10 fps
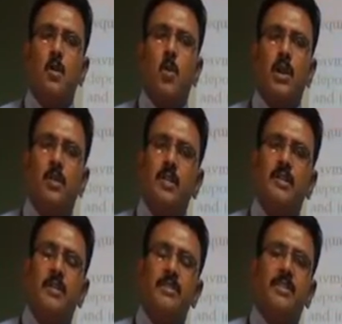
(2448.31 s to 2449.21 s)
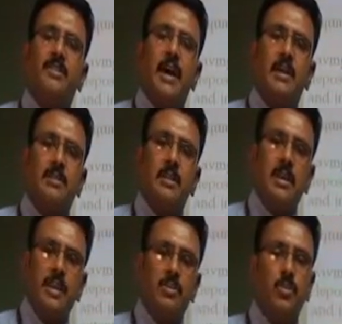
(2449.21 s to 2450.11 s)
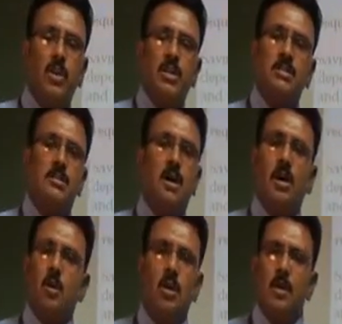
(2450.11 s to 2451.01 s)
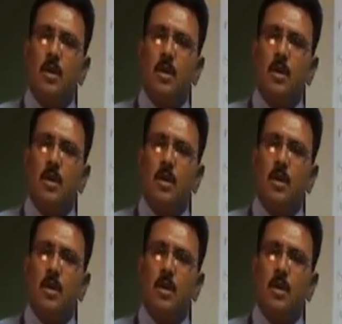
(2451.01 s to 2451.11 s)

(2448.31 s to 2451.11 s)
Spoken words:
whatever the savings there with the insurance or